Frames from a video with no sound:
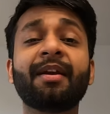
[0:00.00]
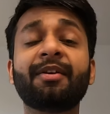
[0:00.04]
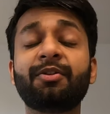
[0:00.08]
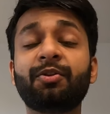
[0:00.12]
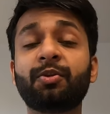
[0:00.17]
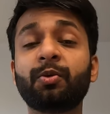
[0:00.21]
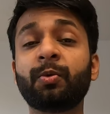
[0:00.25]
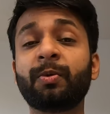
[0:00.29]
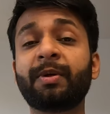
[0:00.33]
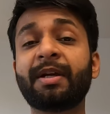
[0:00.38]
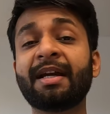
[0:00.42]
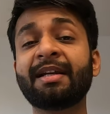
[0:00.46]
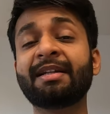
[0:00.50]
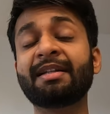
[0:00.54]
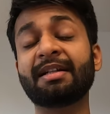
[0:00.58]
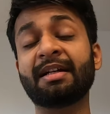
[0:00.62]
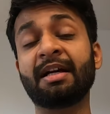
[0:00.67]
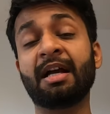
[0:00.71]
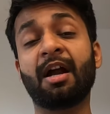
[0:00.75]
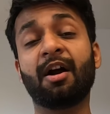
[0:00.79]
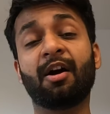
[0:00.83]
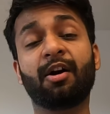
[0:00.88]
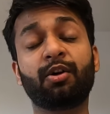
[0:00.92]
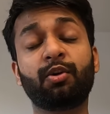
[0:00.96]
you get
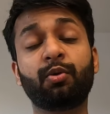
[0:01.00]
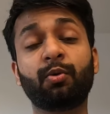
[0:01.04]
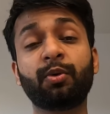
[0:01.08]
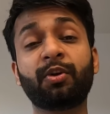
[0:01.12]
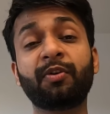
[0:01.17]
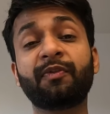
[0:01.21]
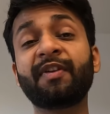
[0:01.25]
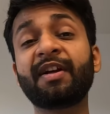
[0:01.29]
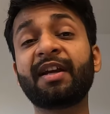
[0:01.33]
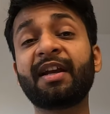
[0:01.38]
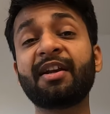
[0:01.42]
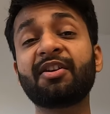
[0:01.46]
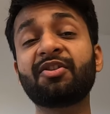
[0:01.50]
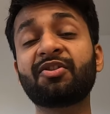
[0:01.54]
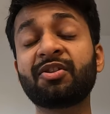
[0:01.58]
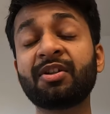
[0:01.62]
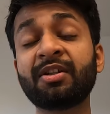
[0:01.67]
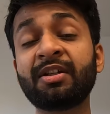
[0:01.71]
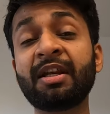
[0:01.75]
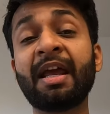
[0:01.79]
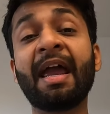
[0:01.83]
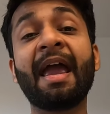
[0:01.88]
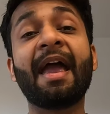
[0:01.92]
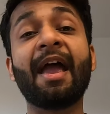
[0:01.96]
a
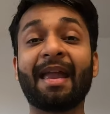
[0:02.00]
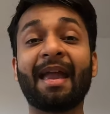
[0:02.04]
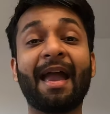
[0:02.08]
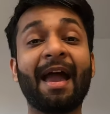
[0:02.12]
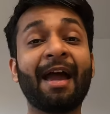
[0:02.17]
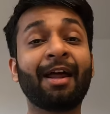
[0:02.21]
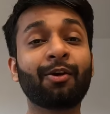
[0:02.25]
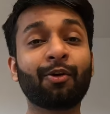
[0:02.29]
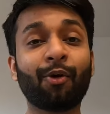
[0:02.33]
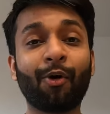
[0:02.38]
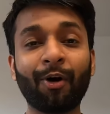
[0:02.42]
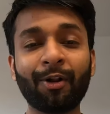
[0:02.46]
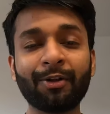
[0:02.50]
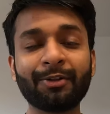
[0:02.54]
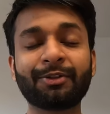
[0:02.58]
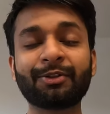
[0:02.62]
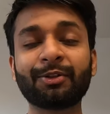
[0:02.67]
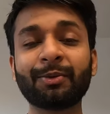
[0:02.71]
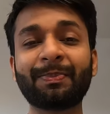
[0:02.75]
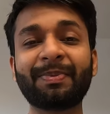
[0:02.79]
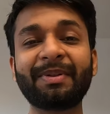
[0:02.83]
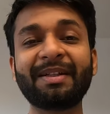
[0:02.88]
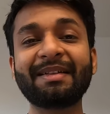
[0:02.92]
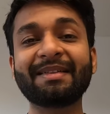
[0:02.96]
notification. And
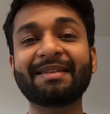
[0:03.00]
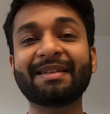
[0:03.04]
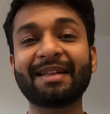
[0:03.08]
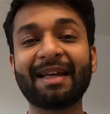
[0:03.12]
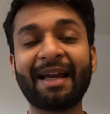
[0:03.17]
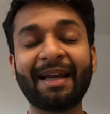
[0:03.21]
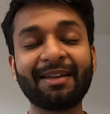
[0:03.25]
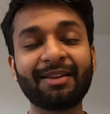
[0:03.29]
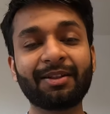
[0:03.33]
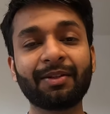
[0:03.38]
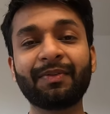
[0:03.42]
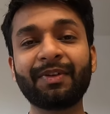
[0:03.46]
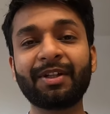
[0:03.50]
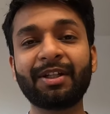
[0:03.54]
also please like the